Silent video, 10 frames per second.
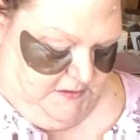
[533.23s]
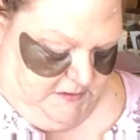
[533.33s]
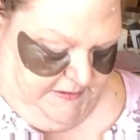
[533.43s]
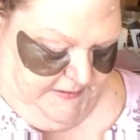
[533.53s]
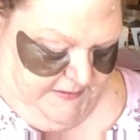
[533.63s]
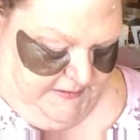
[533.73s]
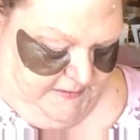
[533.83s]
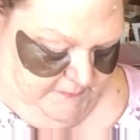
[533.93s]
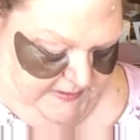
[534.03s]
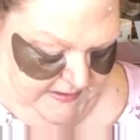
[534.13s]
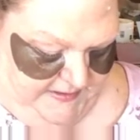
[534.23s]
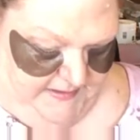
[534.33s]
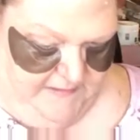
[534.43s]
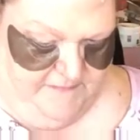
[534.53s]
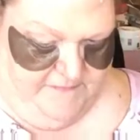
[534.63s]
All right, and then we
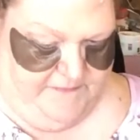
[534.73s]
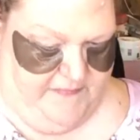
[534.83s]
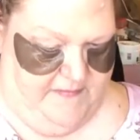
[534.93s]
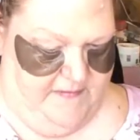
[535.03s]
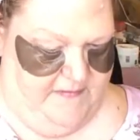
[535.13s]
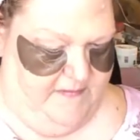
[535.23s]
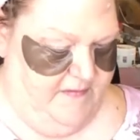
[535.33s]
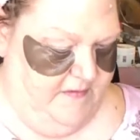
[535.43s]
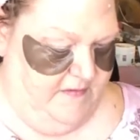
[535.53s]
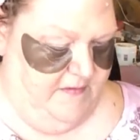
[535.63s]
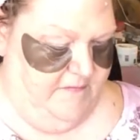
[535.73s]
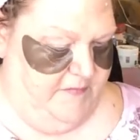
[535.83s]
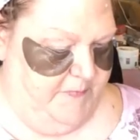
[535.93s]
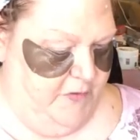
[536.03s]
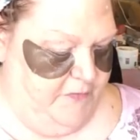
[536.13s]
have
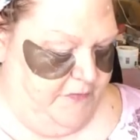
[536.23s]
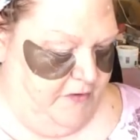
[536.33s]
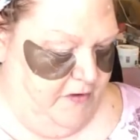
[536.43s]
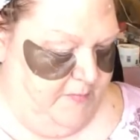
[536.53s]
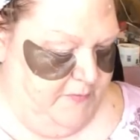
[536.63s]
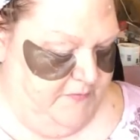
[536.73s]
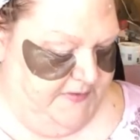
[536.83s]
from Earth Harbor,